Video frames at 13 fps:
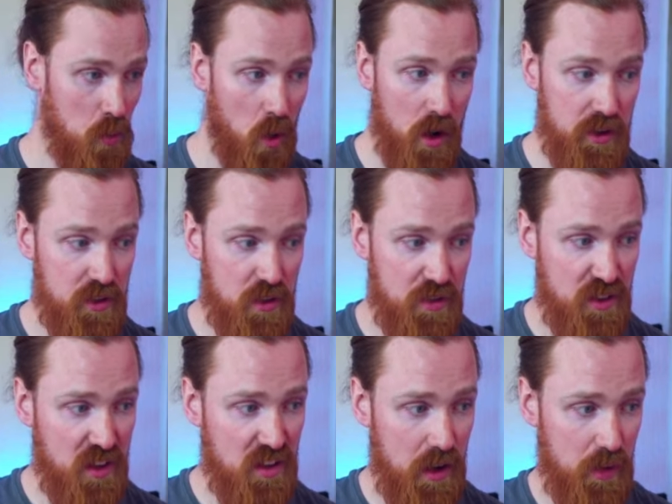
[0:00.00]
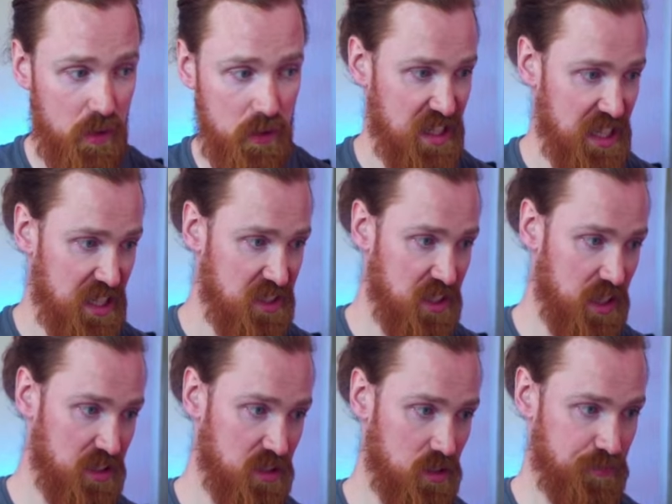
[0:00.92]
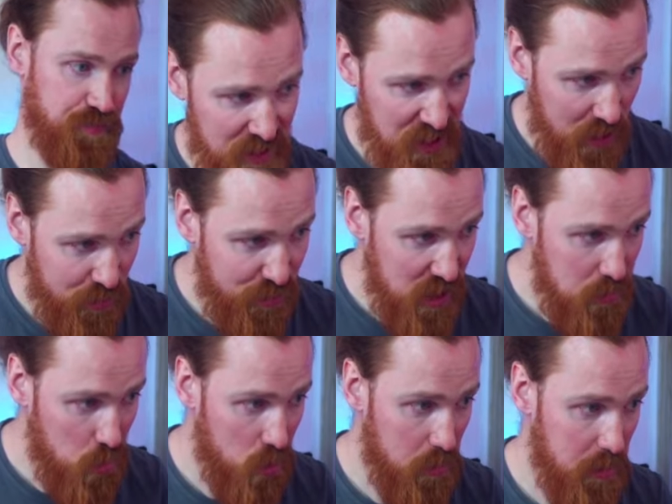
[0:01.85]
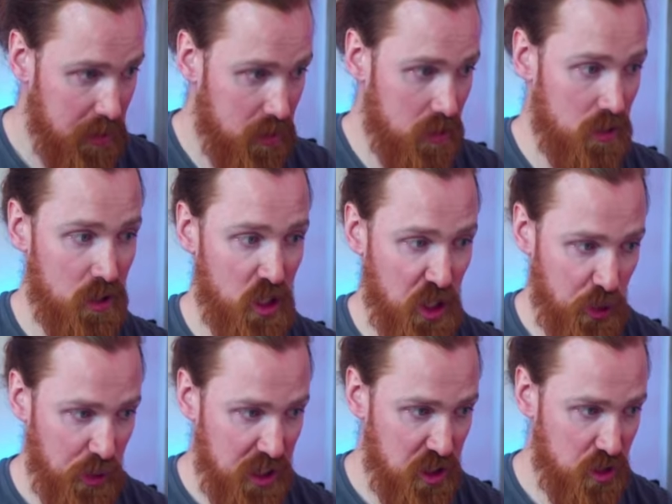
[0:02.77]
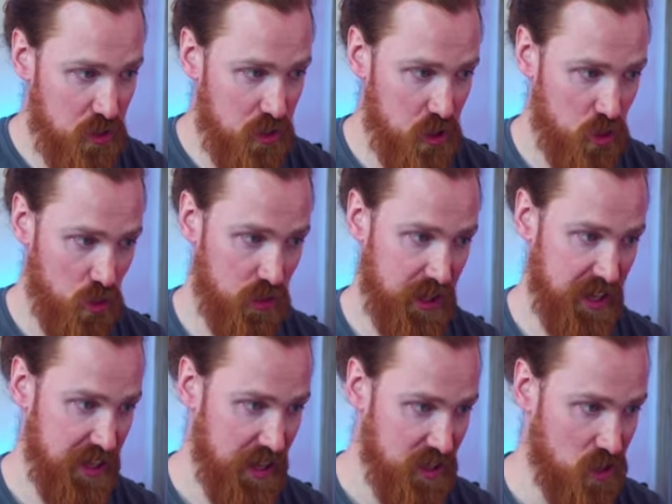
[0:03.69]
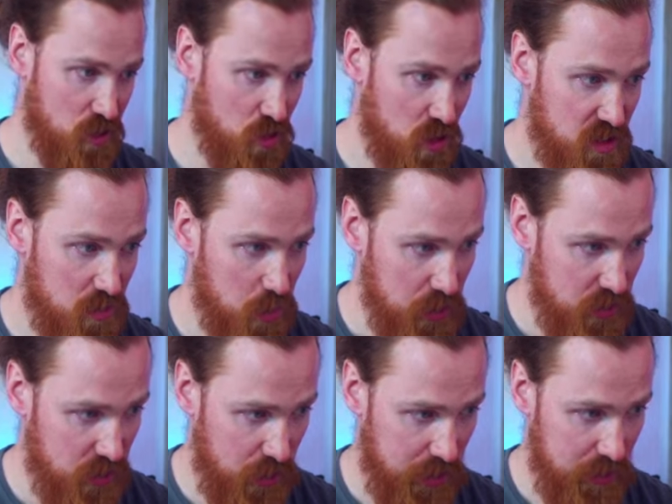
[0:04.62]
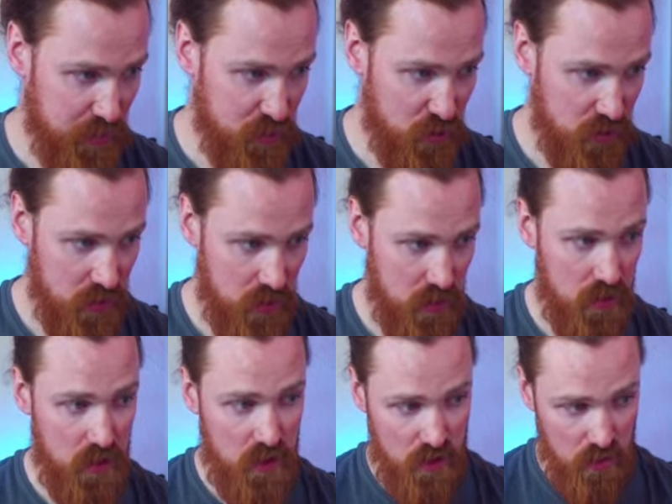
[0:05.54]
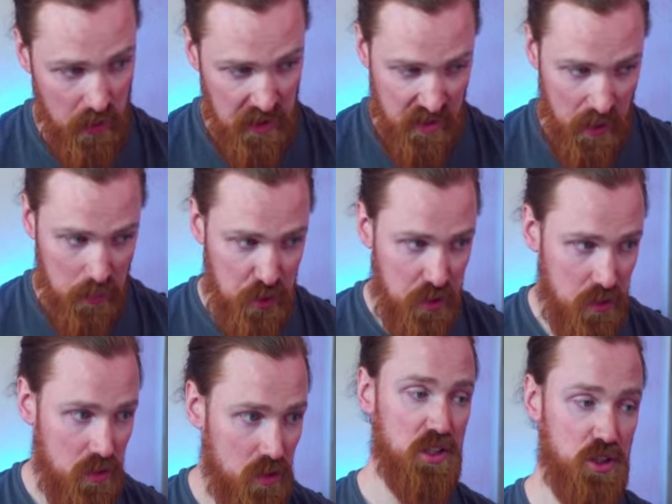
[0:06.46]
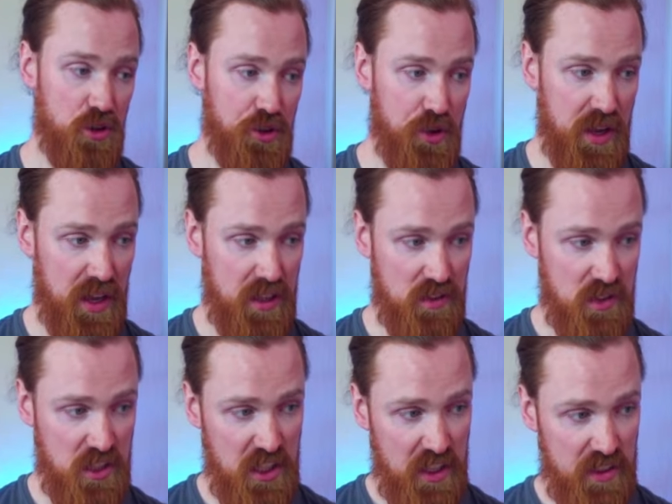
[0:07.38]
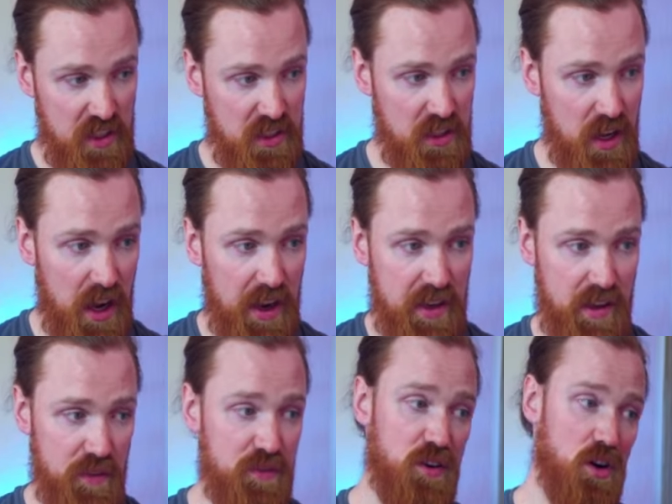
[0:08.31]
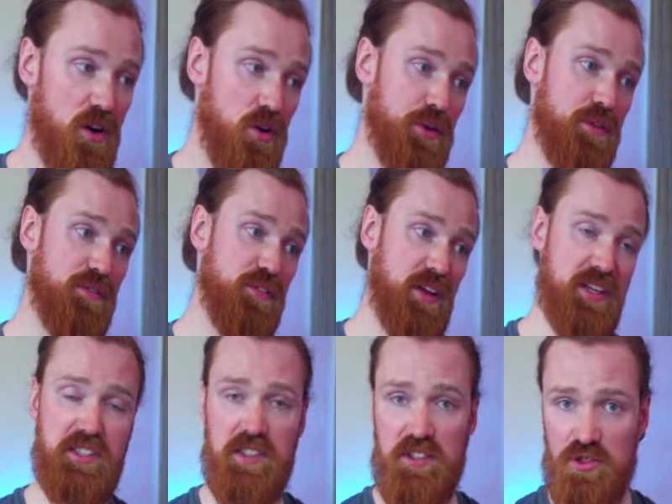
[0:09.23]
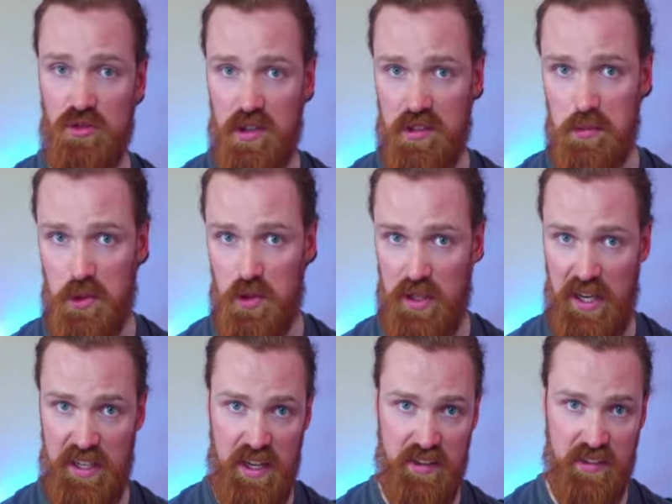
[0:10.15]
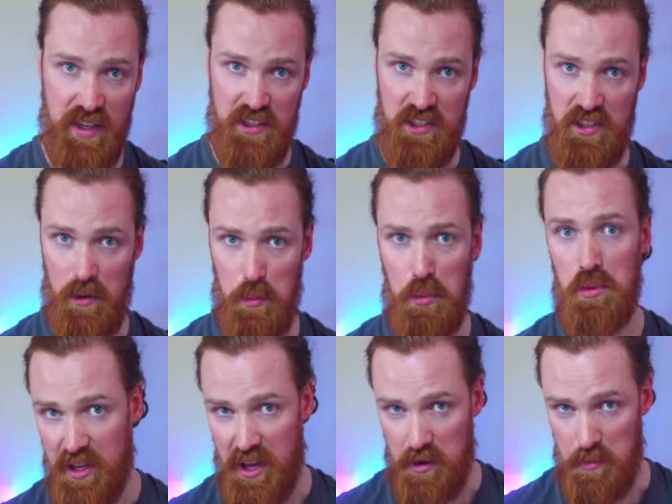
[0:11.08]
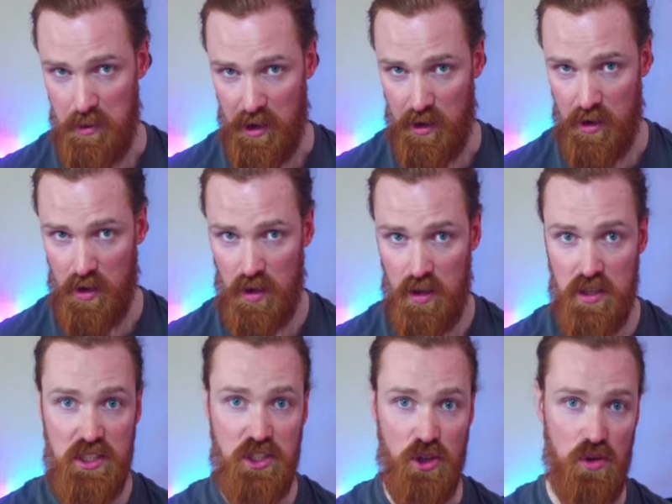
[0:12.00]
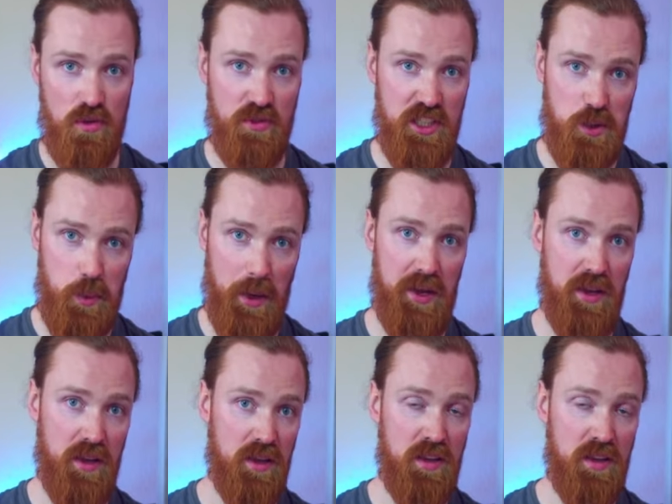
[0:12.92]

Warden of the Tower, that says sacrifice Boromir. Creatures you control gain indestructible until end of turn during Tempshu. So you can sack this guy, give all your things indestructible, and at the end step get him back. So this way